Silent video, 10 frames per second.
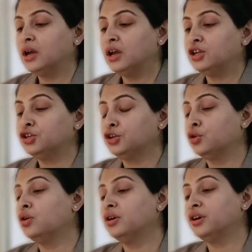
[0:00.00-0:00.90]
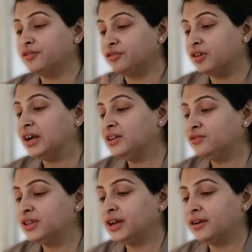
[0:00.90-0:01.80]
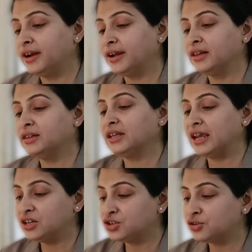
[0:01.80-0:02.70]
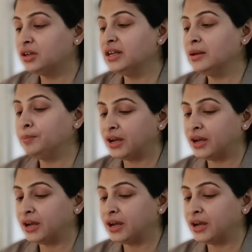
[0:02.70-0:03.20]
revive their health enterally,